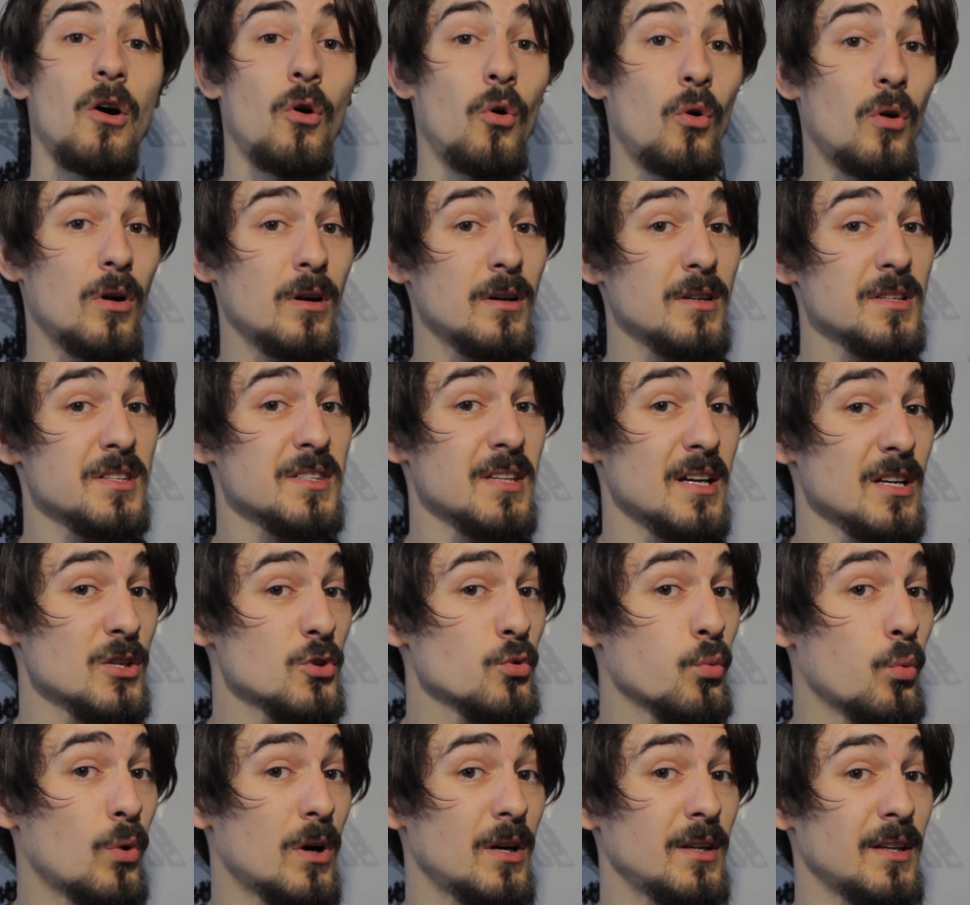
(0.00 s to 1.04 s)
Or
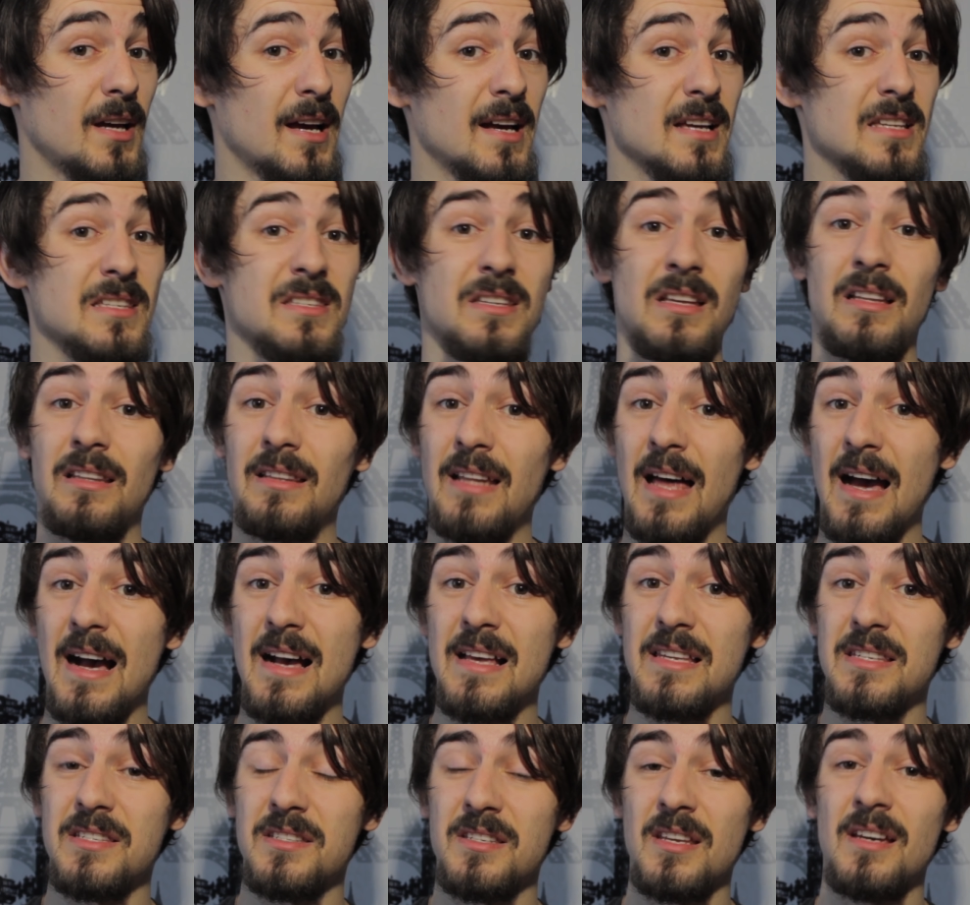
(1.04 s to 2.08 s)
such word as
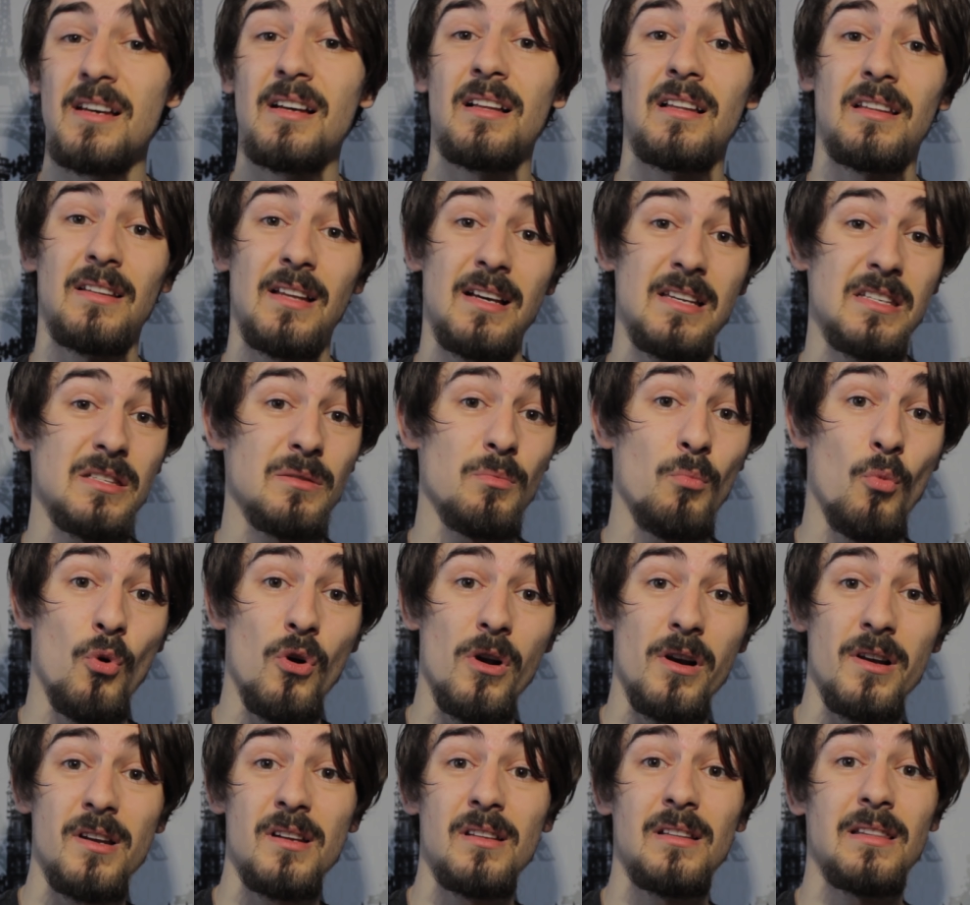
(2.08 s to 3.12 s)
last. Last
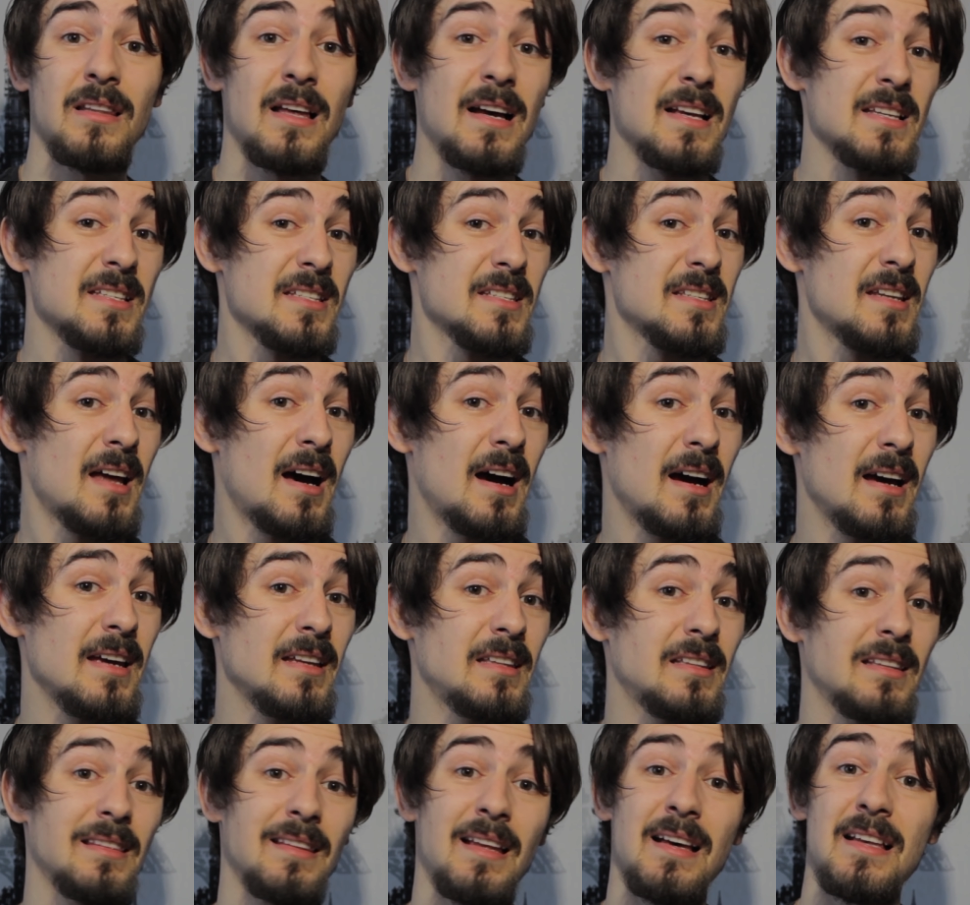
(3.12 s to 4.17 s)
morning, last
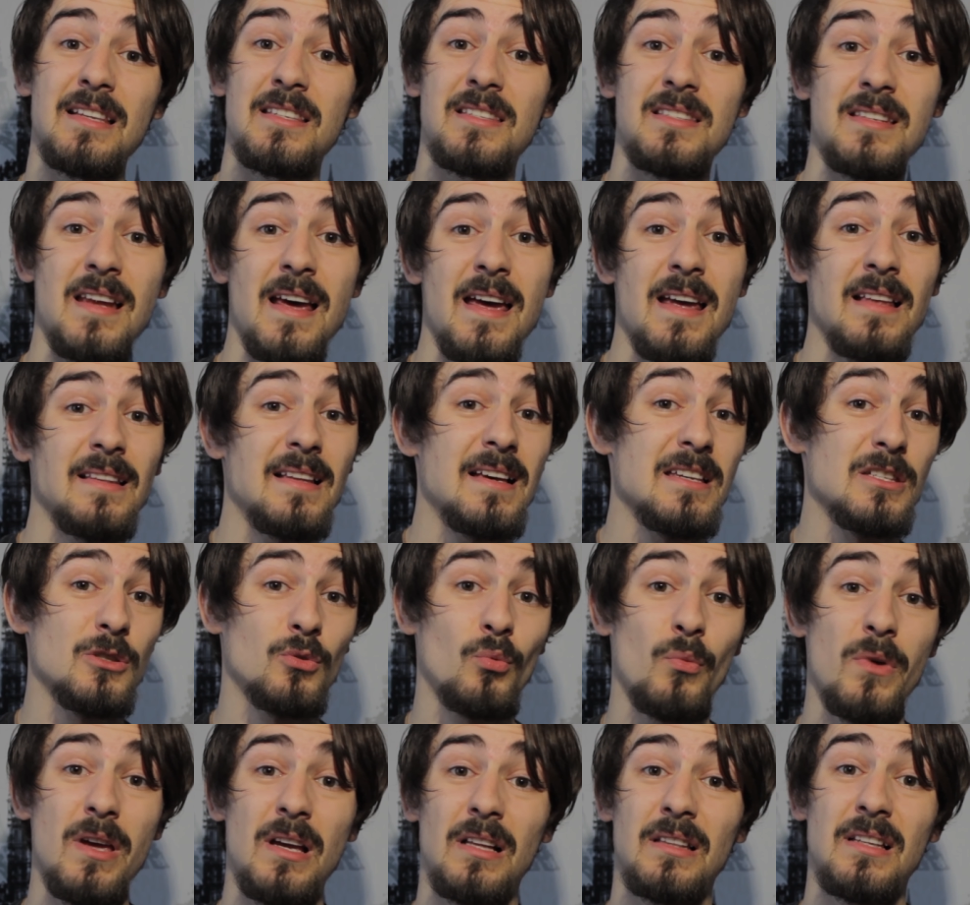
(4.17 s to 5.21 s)
night, last day,
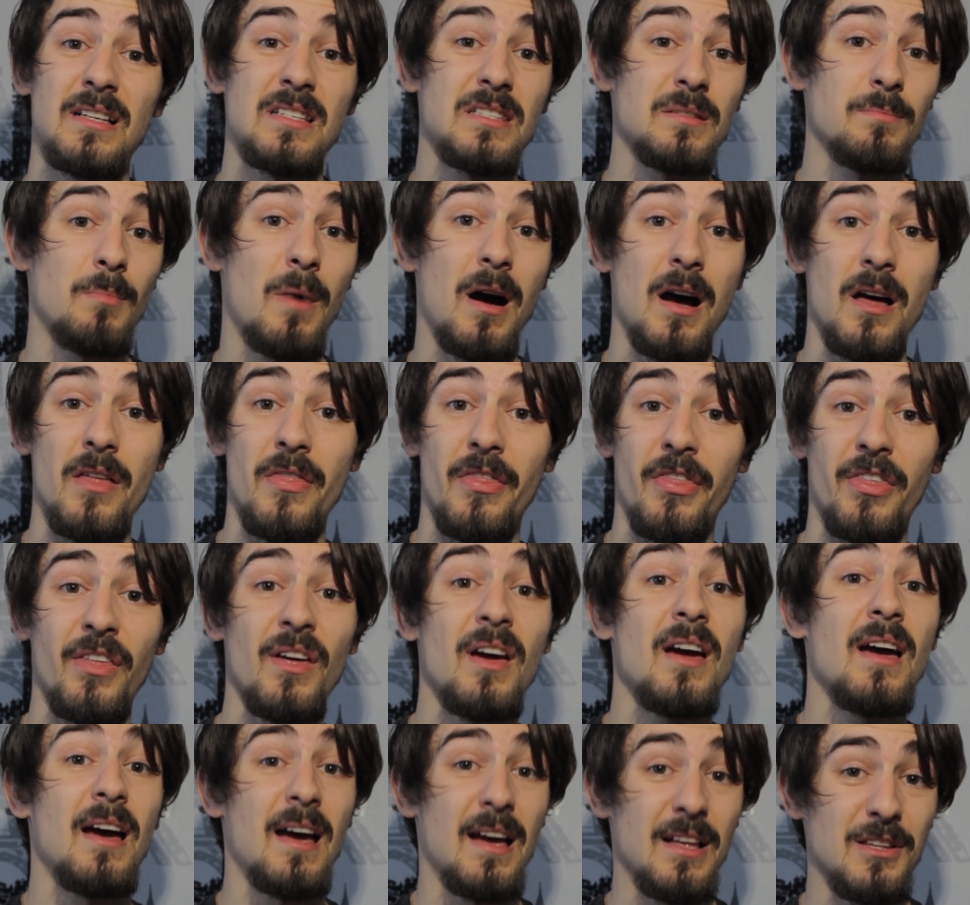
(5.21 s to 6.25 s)
last week, last month,
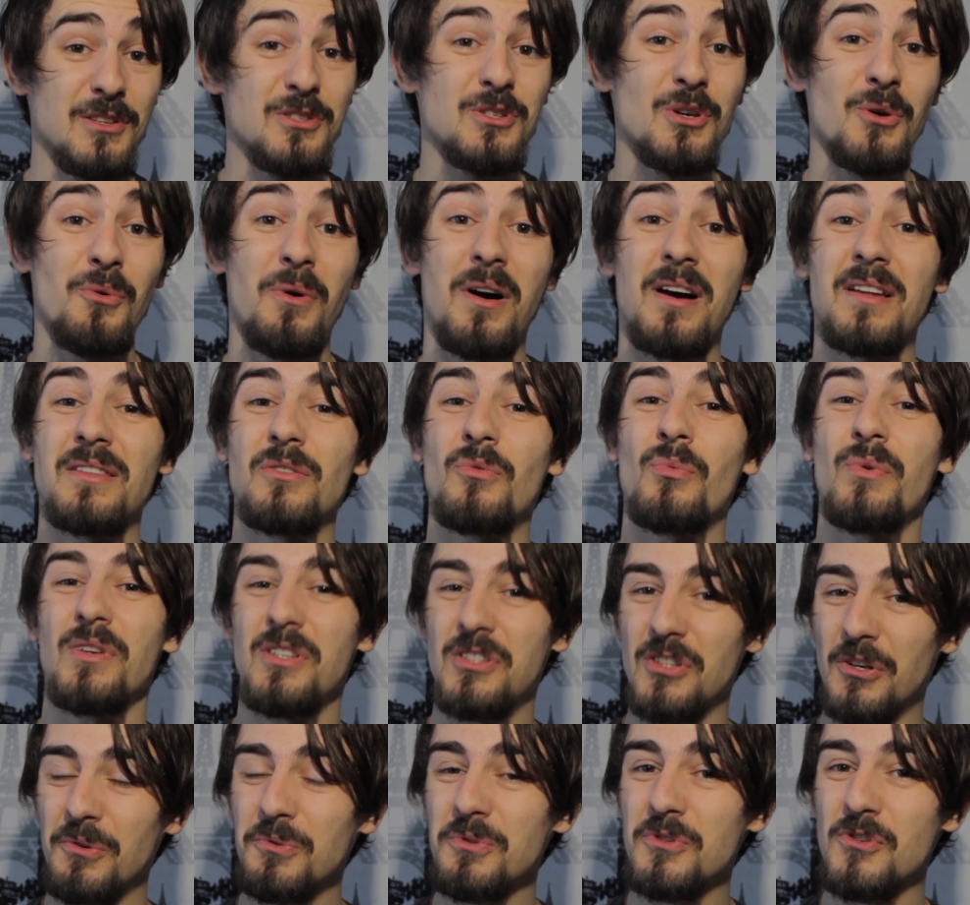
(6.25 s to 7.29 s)
and so on. We
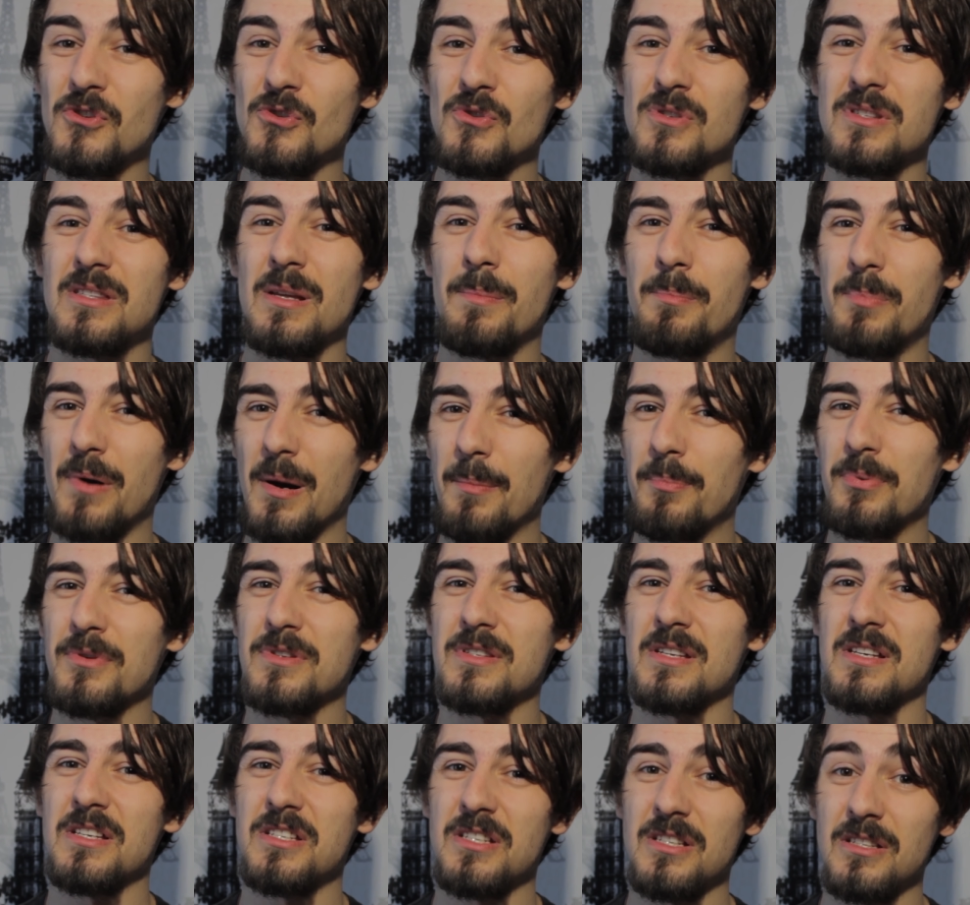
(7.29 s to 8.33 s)
don't use the
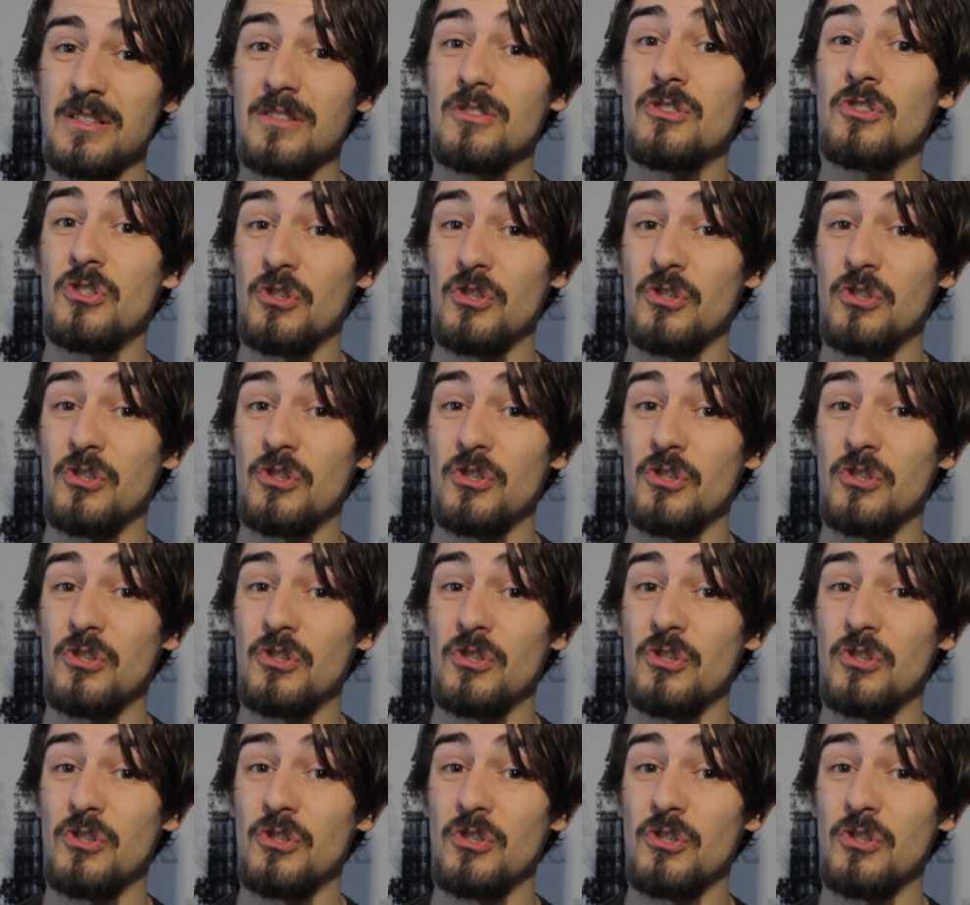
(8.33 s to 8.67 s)
preposition